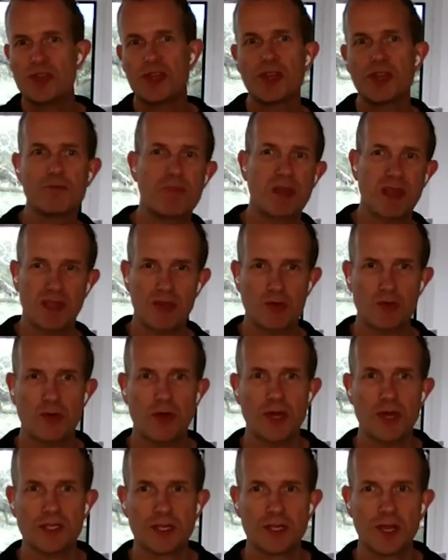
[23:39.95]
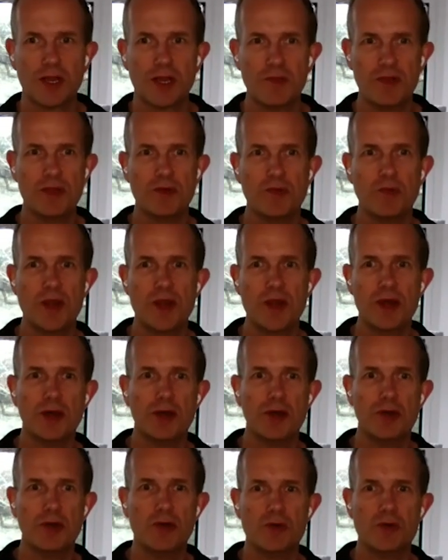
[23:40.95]
we think Bitcoin is going to be the
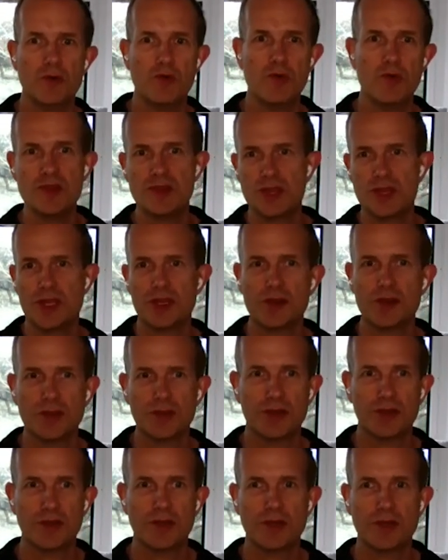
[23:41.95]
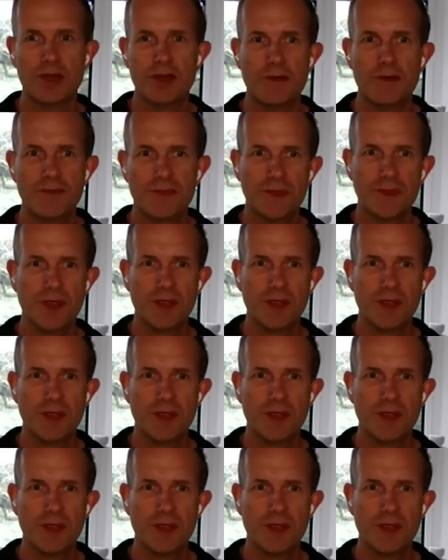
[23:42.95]
winner, or we think that